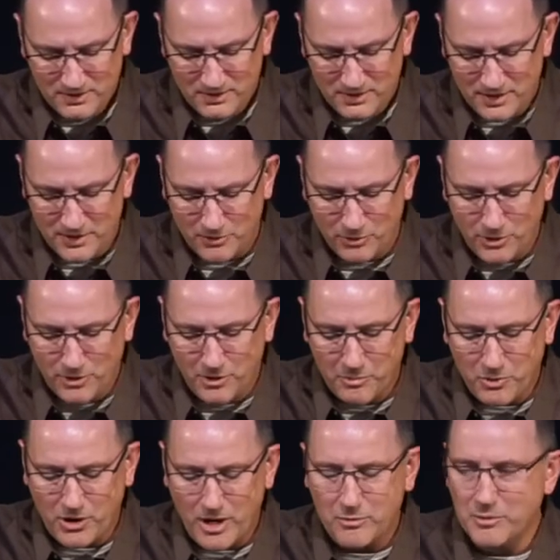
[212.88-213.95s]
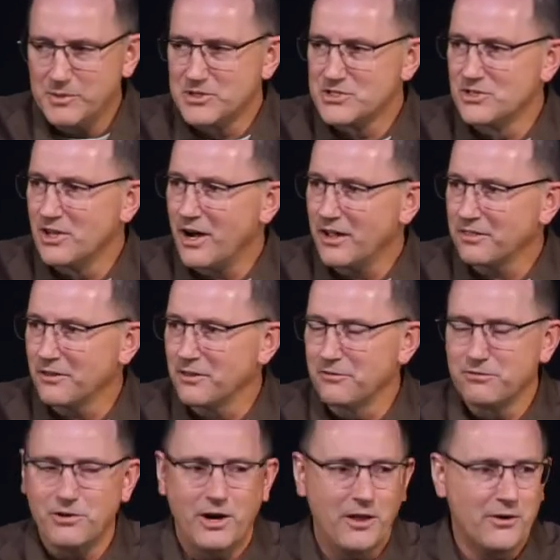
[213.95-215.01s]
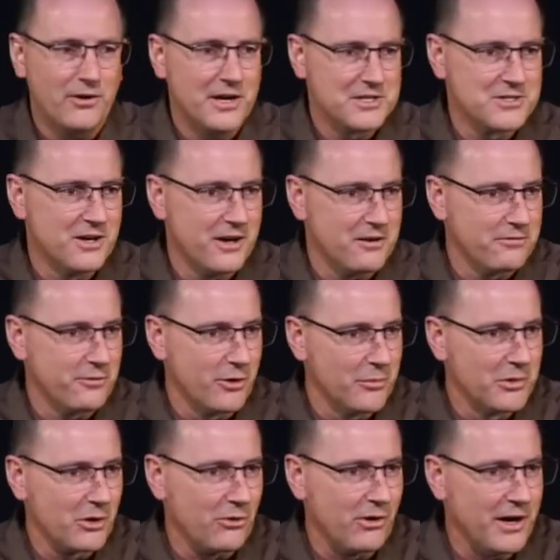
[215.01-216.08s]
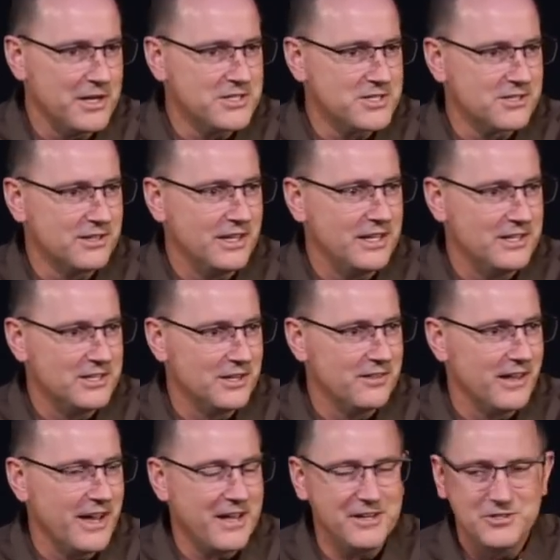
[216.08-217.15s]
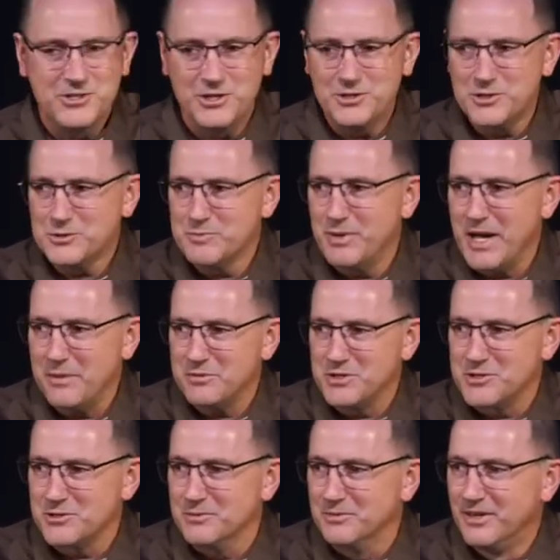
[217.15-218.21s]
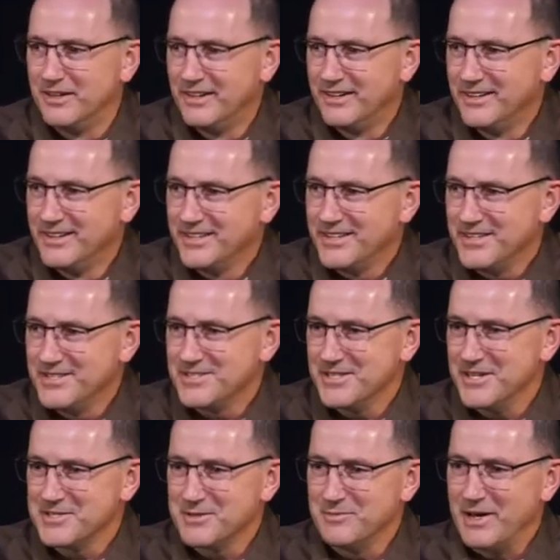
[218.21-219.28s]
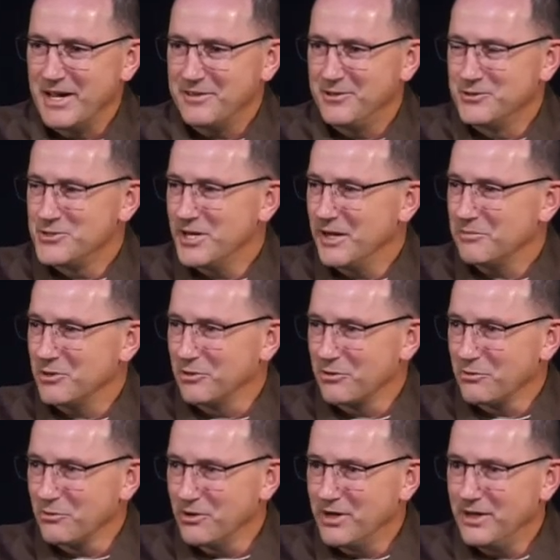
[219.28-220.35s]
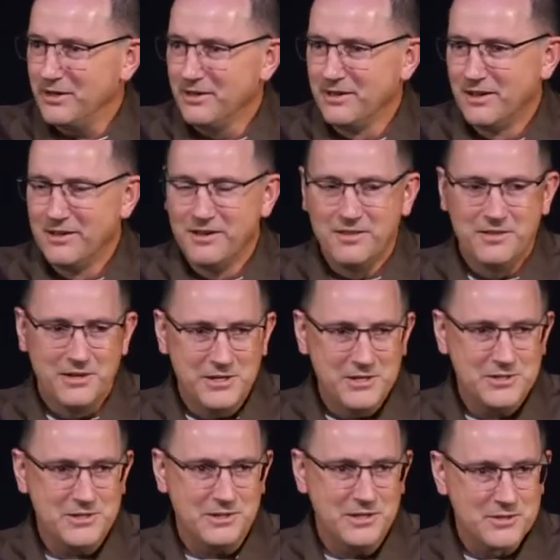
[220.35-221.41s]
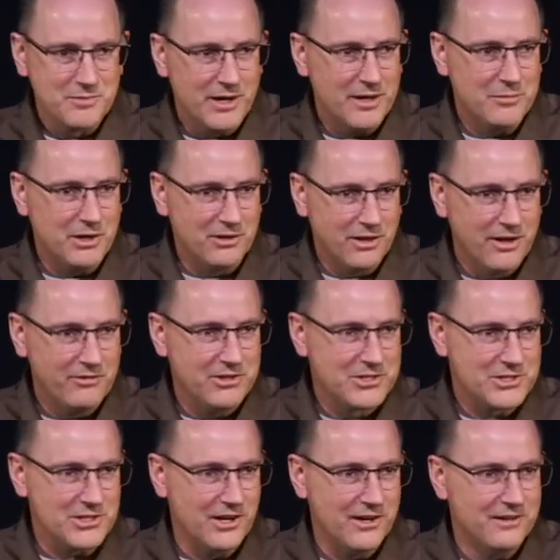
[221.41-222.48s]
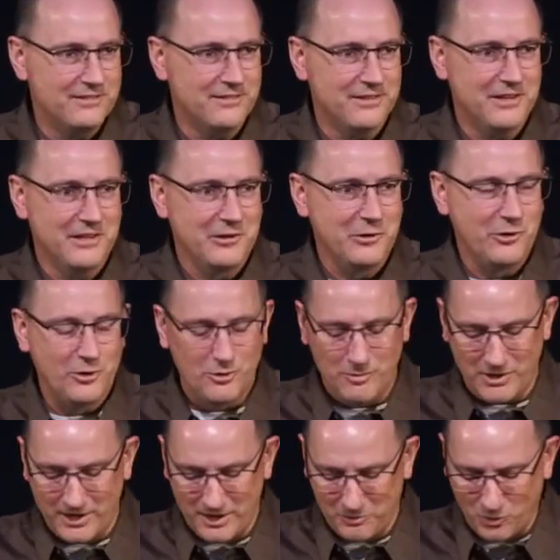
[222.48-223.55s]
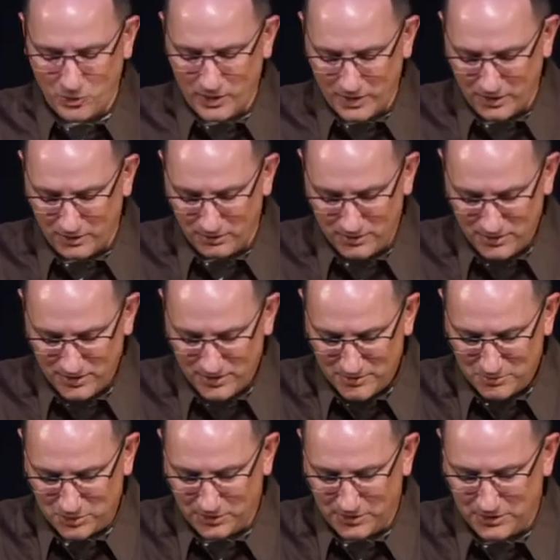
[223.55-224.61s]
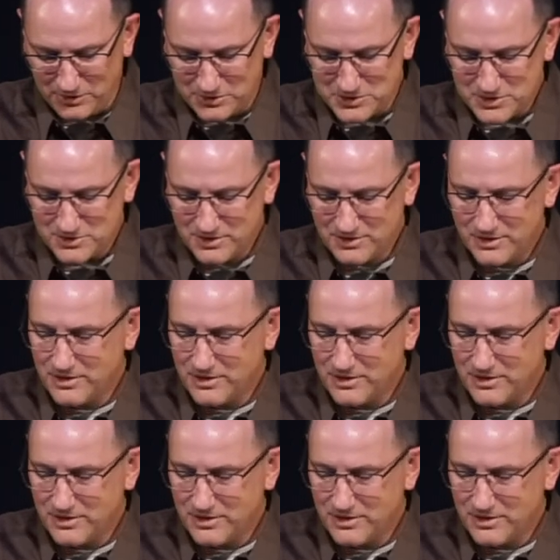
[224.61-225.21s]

And the root of the problem is not that the Father has not affirmed Christ. He did that at Jesus' baptism. He says in Matthew chapter 3, This is my beloved Son, in whom I am well pleased.